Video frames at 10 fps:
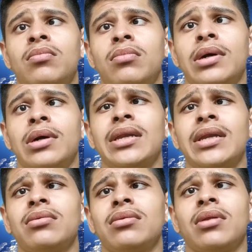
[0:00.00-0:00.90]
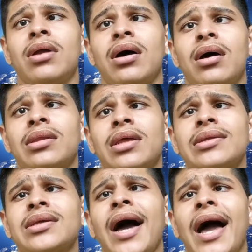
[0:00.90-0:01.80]
in there is a
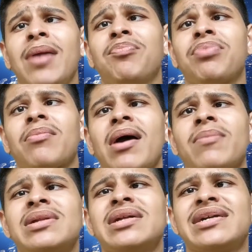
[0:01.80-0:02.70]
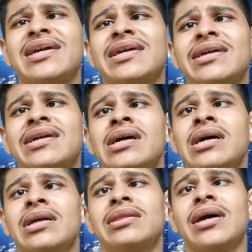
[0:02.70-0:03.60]
high probability
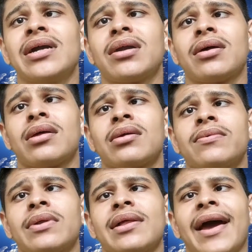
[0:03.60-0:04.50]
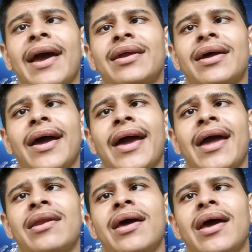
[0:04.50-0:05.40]
that you will get
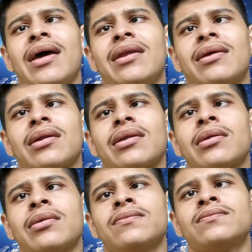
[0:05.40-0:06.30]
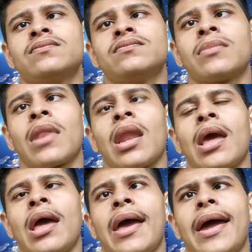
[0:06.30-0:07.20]
an error.
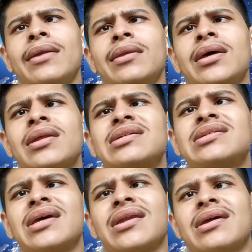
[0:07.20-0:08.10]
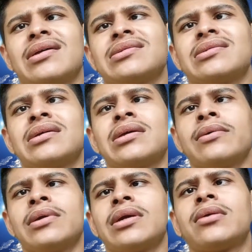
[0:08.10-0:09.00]
And the reason is you
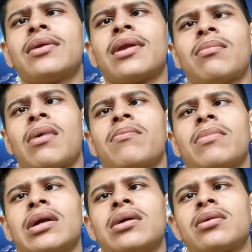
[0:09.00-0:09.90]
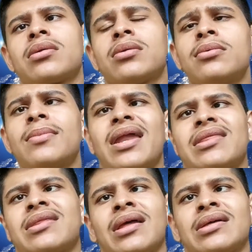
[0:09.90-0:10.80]
need to remember too many
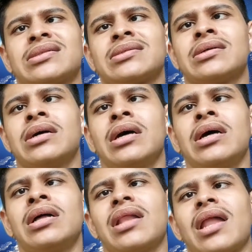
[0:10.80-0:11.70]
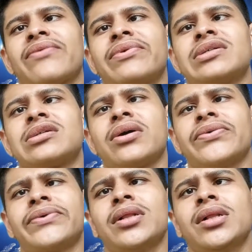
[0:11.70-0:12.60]
things. Like, first of
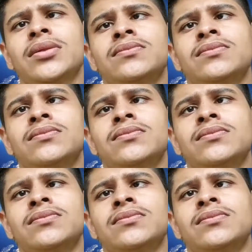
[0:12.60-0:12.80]
all,